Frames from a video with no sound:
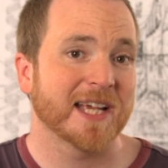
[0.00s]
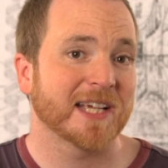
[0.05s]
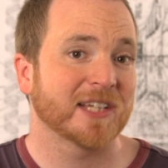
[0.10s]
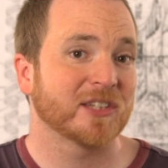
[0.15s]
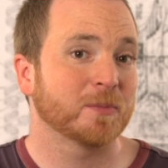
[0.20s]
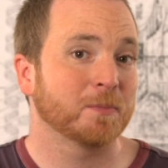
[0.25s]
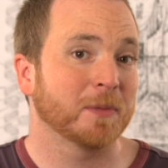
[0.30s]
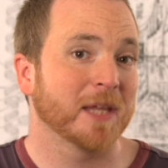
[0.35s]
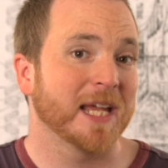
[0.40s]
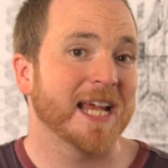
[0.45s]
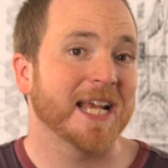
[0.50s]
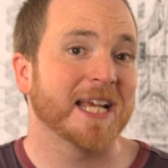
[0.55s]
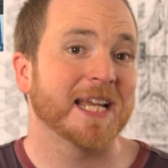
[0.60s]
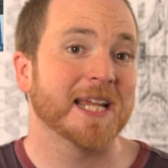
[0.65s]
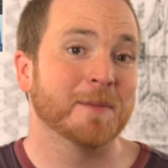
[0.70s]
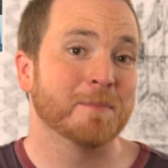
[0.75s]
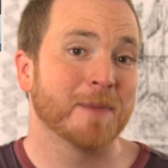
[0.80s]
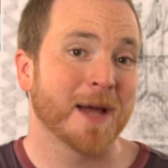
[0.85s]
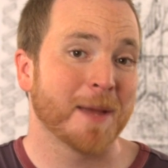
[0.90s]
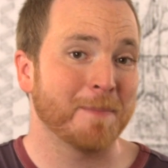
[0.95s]
explain
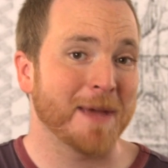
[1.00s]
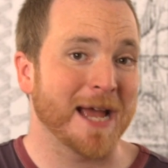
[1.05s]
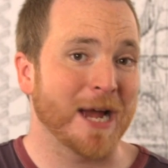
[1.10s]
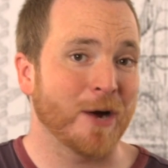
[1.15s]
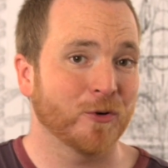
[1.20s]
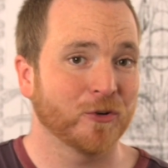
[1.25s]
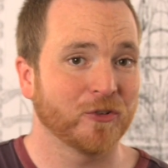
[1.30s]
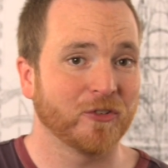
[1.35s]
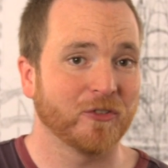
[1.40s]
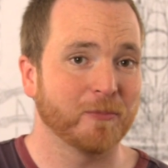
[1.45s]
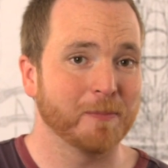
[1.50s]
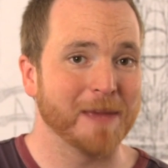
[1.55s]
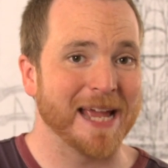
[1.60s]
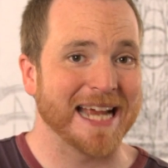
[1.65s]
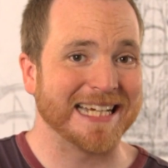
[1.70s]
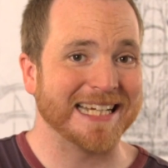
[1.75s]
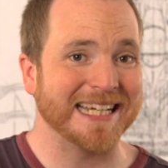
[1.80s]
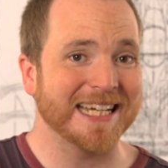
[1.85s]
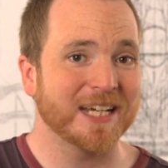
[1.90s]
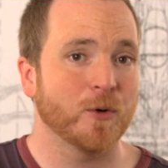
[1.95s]
in my Powers of
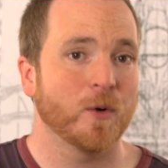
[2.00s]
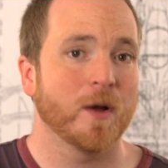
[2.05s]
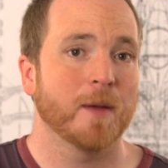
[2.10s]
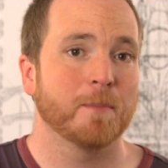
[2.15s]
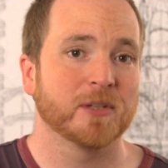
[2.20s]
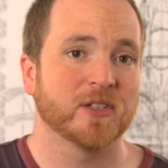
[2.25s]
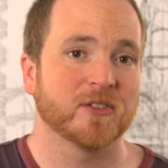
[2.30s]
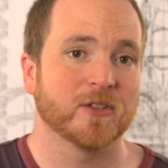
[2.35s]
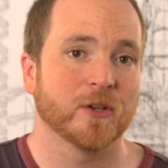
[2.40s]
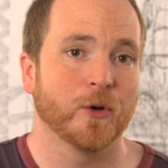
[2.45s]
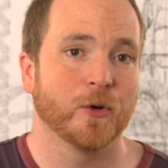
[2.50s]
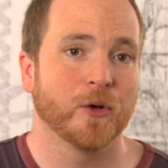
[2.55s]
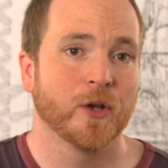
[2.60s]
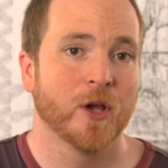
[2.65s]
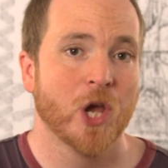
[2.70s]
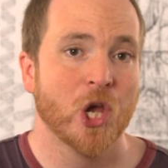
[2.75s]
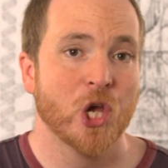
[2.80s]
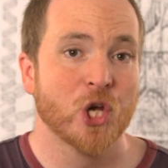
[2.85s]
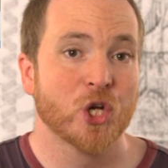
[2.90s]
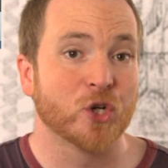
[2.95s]
Magneto episode,
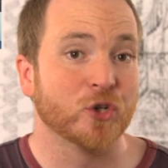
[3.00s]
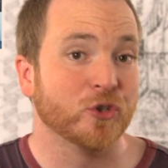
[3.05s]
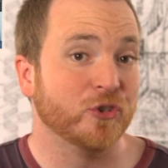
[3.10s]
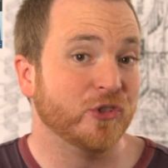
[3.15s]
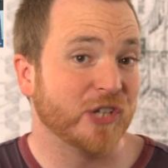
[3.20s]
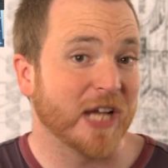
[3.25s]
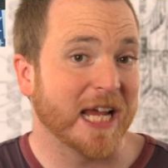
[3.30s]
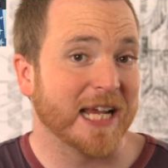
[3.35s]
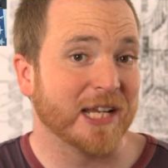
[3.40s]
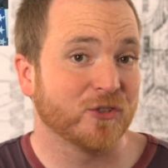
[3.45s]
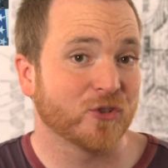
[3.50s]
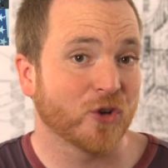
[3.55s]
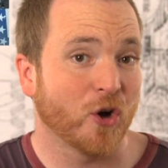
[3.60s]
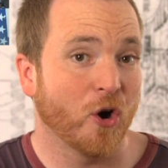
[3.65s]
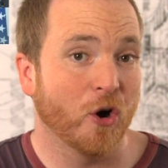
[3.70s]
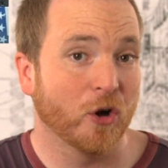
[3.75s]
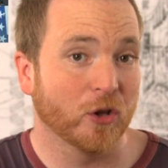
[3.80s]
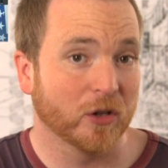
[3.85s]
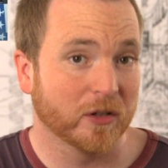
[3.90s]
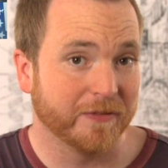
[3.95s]
could change
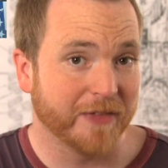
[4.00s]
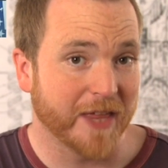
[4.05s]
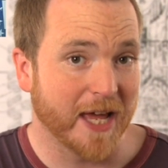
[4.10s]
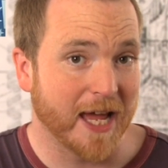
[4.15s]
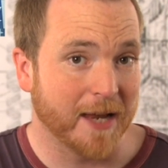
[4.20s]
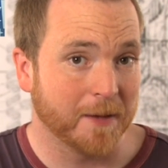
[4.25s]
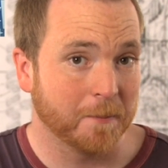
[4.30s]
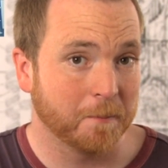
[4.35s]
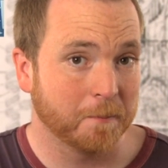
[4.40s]
all of that.